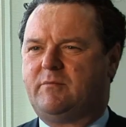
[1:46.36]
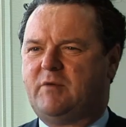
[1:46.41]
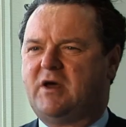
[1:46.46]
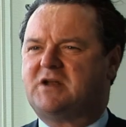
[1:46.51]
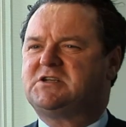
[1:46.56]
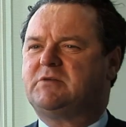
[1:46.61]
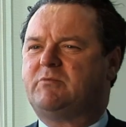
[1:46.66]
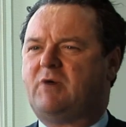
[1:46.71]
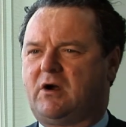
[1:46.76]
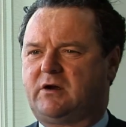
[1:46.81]

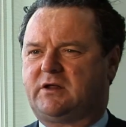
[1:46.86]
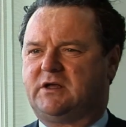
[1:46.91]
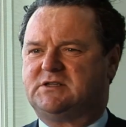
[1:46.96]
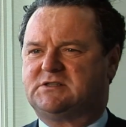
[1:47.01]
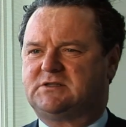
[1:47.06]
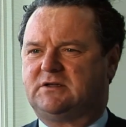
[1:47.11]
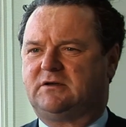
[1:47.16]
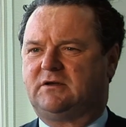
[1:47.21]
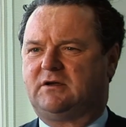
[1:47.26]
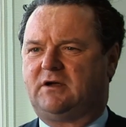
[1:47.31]
Emerging
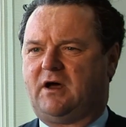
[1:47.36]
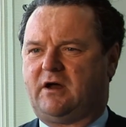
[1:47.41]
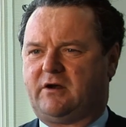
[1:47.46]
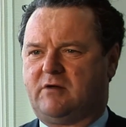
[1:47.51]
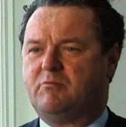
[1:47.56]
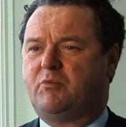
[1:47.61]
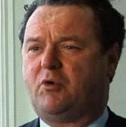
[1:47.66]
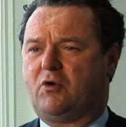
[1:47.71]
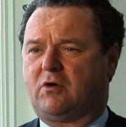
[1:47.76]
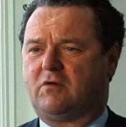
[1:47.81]
markets
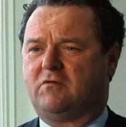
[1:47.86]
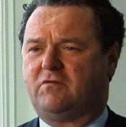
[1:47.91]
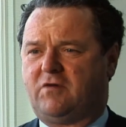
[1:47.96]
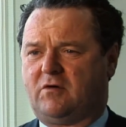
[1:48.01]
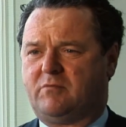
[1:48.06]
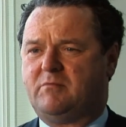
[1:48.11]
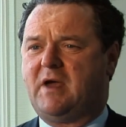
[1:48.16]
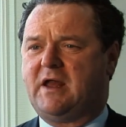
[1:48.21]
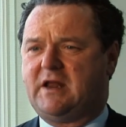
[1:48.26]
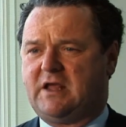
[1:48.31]
are important
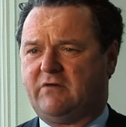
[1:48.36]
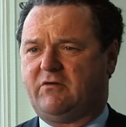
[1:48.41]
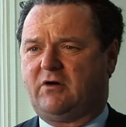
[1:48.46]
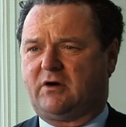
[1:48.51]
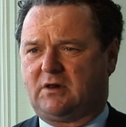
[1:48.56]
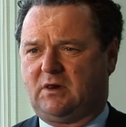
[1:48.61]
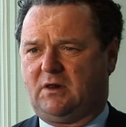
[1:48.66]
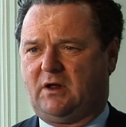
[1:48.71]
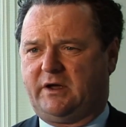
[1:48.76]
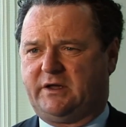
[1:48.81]
for many of
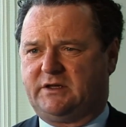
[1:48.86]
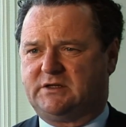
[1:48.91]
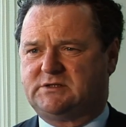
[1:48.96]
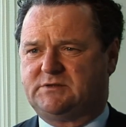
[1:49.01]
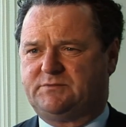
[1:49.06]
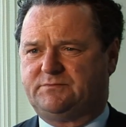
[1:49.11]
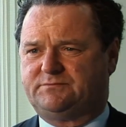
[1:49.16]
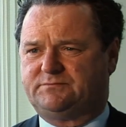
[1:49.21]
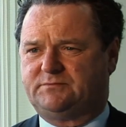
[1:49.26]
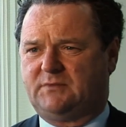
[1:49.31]
our
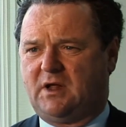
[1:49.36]
clients.